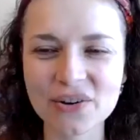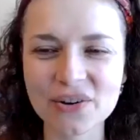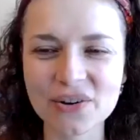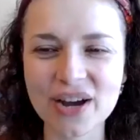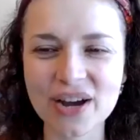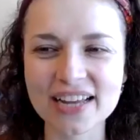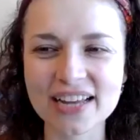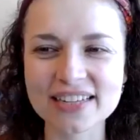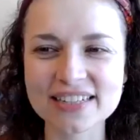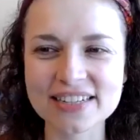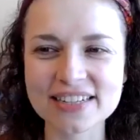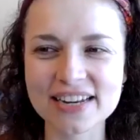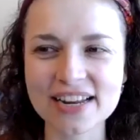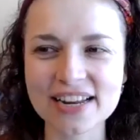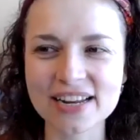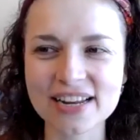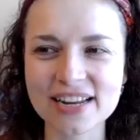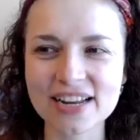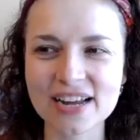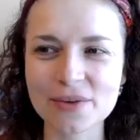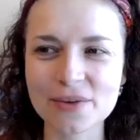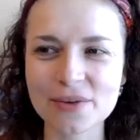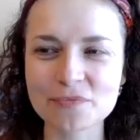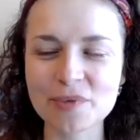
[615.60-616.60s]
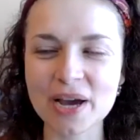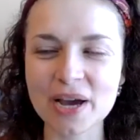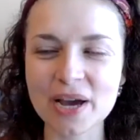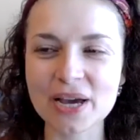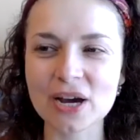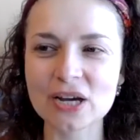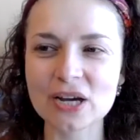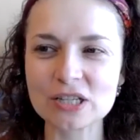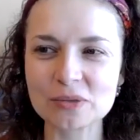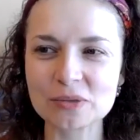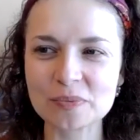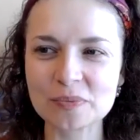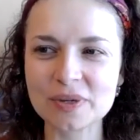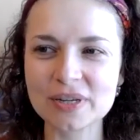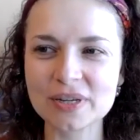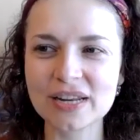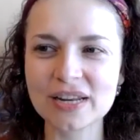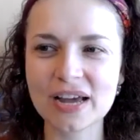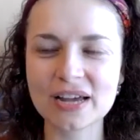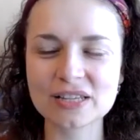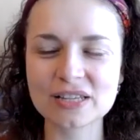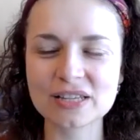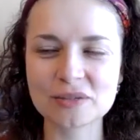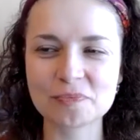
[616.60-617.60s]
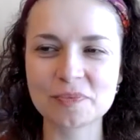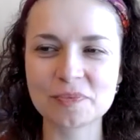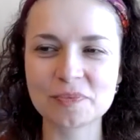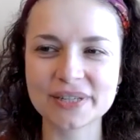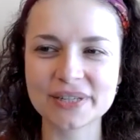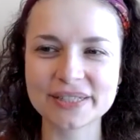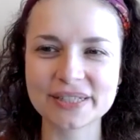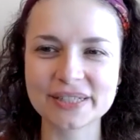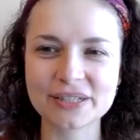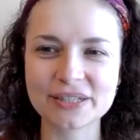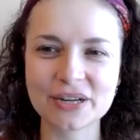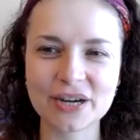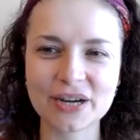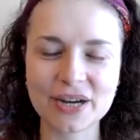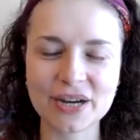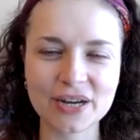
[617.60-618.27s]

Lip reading: And my husband has been,